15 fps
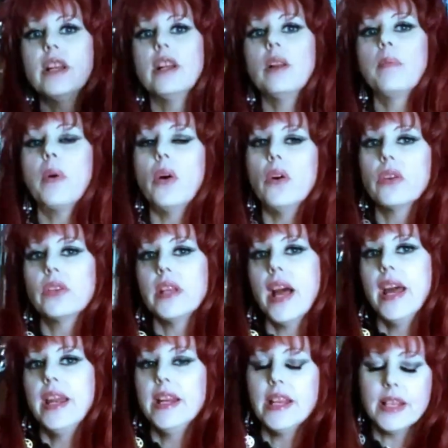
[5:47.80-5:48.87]
in a little box,
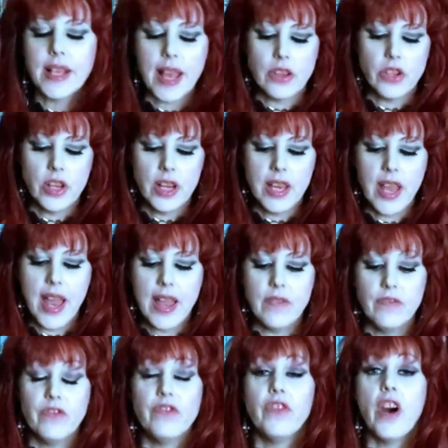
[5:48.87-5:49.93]
and it is actually a